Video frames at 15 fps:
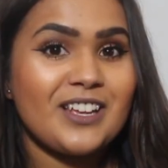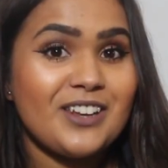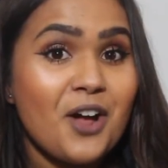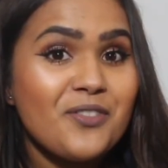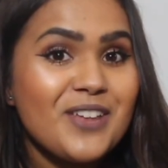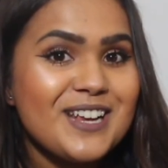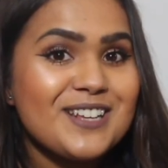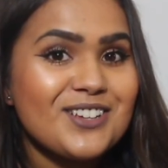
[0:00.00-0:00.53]

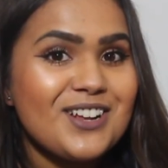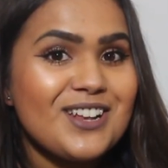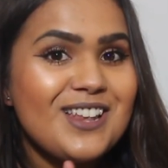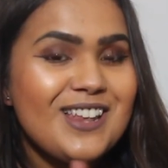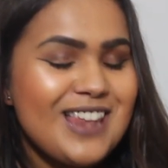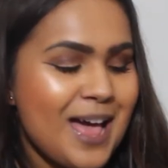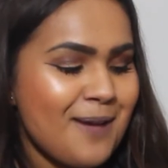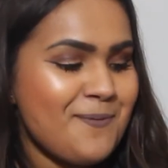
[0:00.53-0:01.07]
Now these
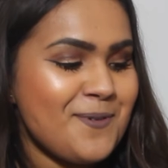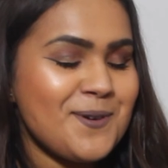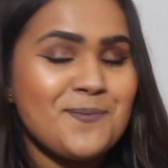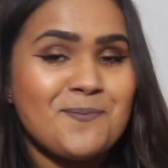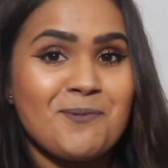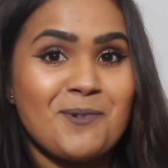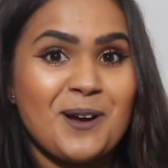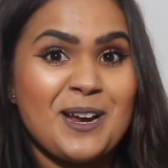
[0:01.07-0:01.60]
are
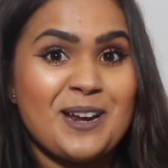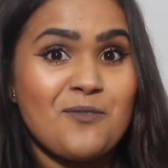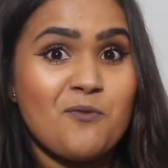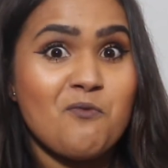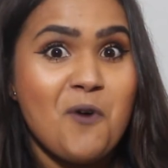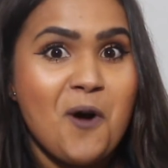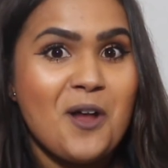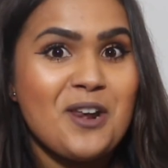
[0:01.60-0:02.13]
leopard print.
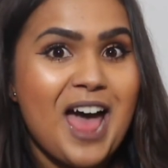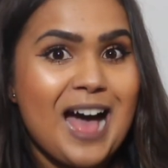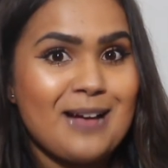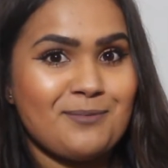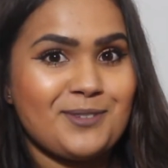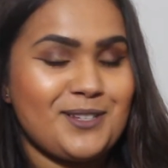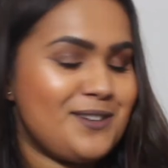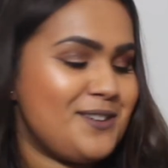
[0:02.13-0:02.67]
What an
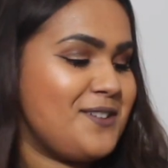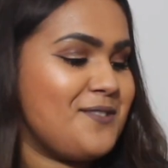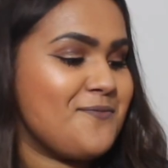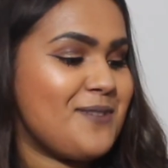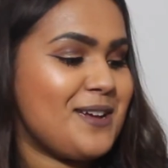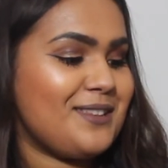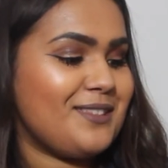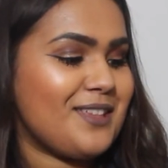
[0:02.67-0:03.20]
absolute
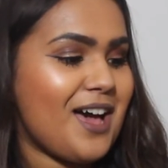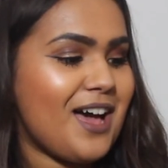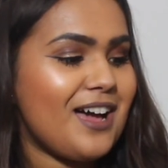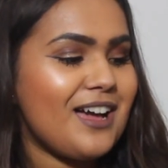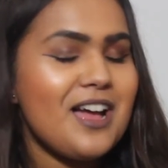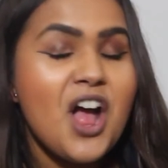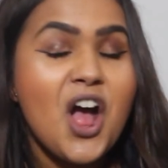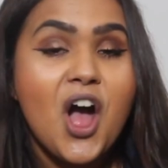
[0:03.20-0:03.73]
win
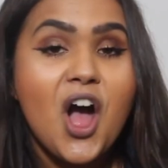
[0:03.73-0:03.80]
there.